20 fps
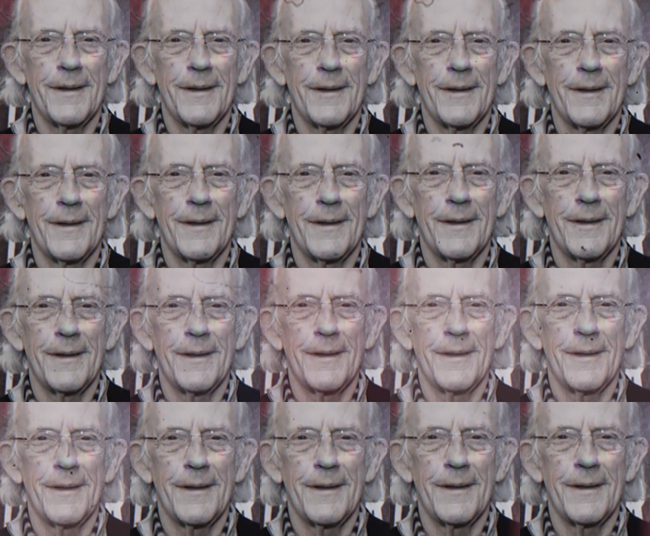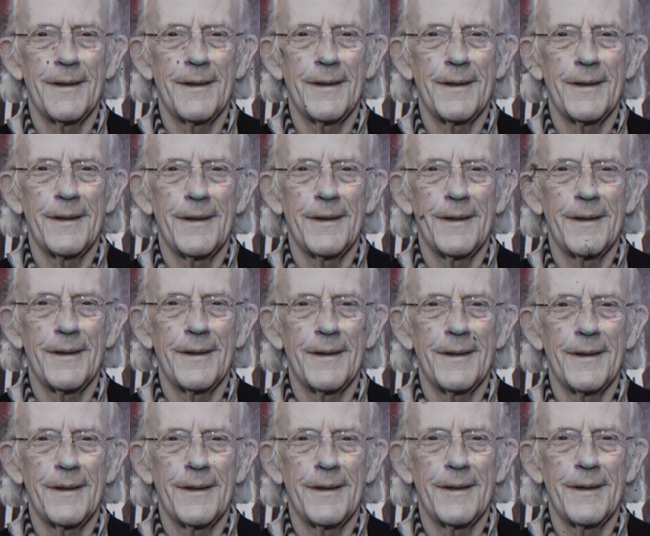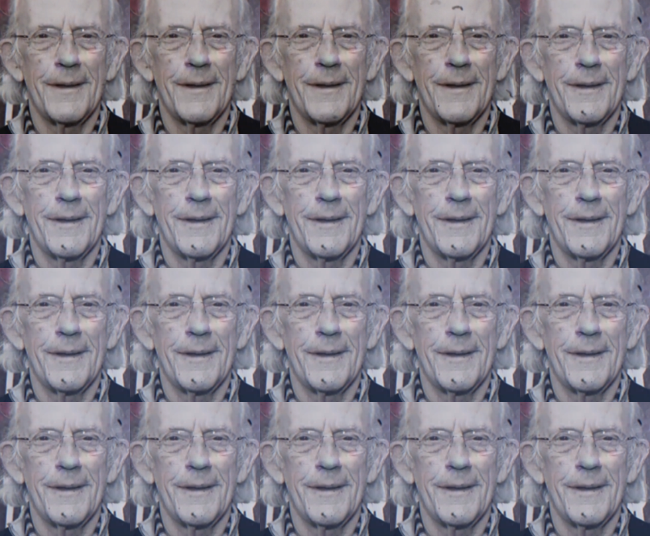Rabbit as the culprit. Regardless of the